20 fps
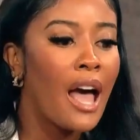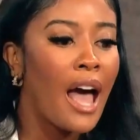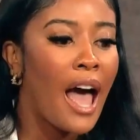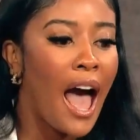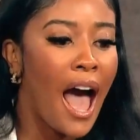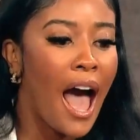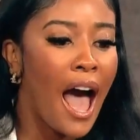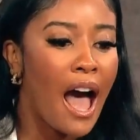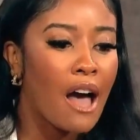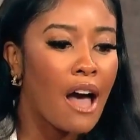
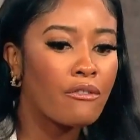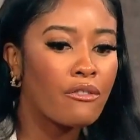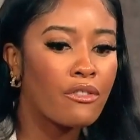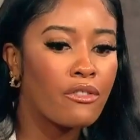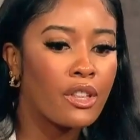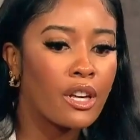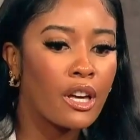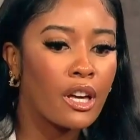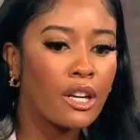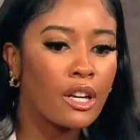have
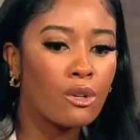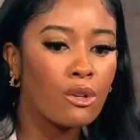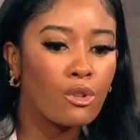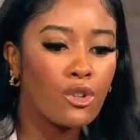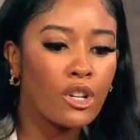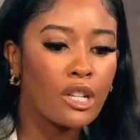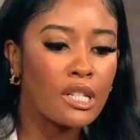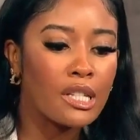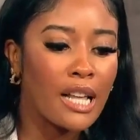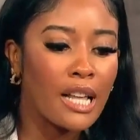the
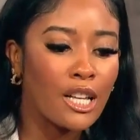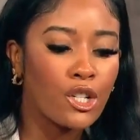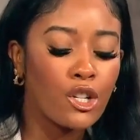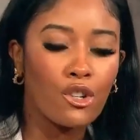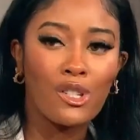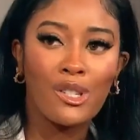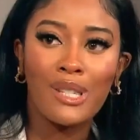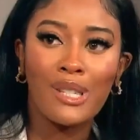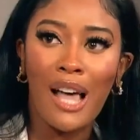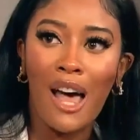nutrients that your
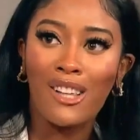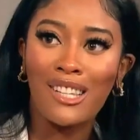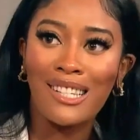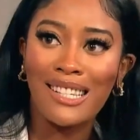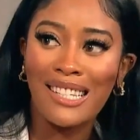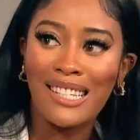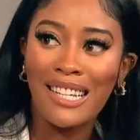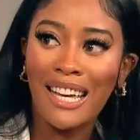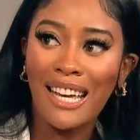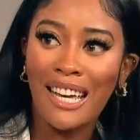cells
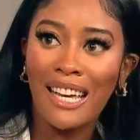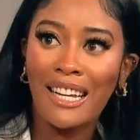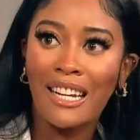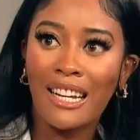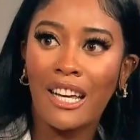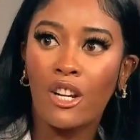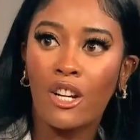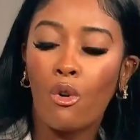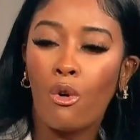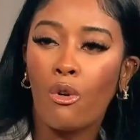need
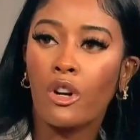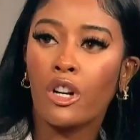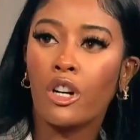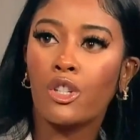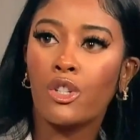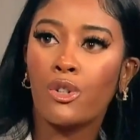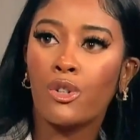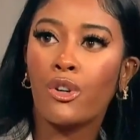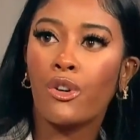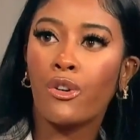in order
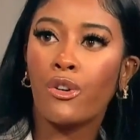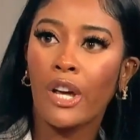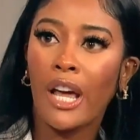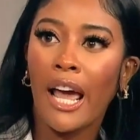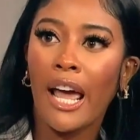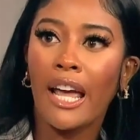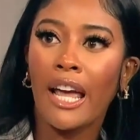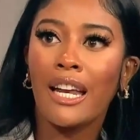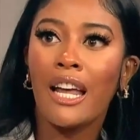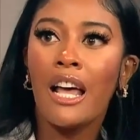to
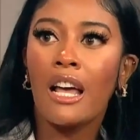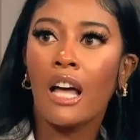create